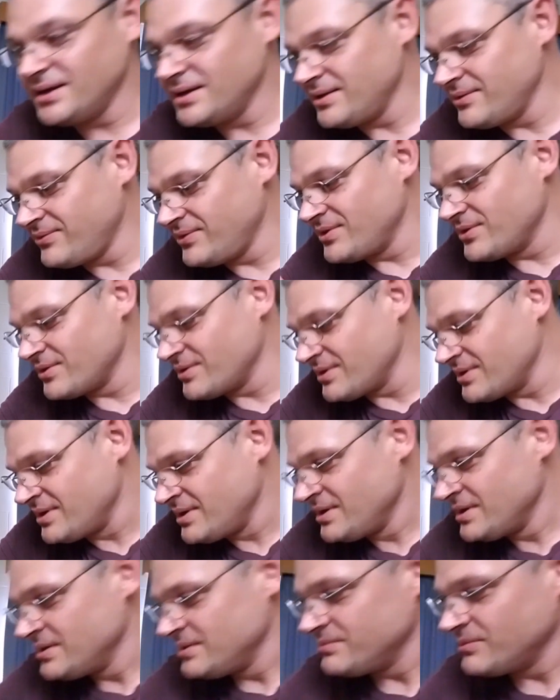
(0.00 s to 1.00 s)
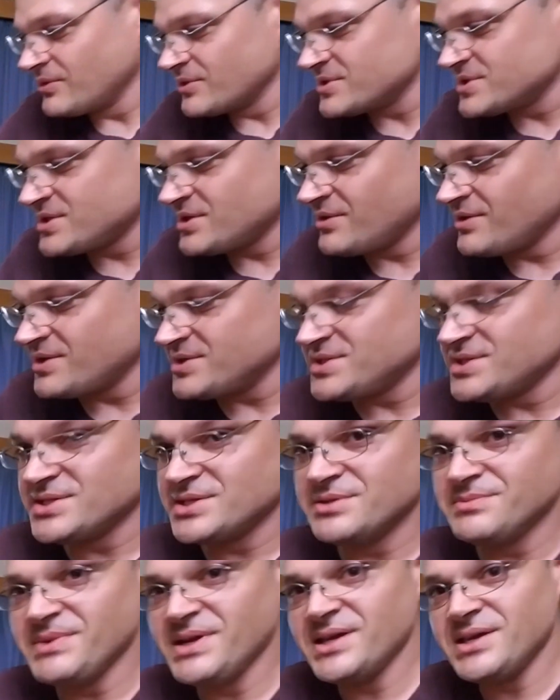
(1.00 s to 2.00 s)
if you're more serious
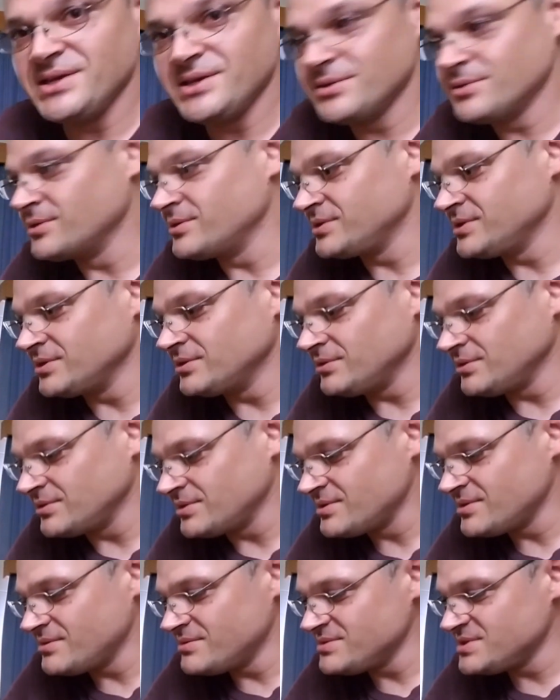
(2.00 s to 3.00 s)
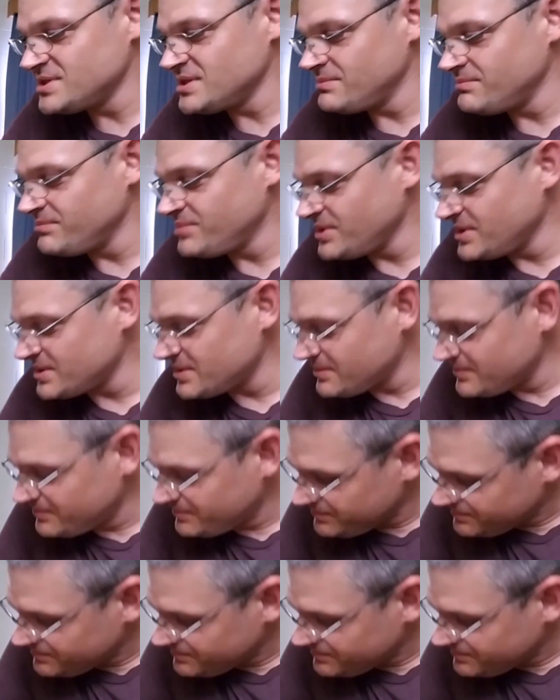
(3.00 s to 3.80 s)
into making your own little sim pit.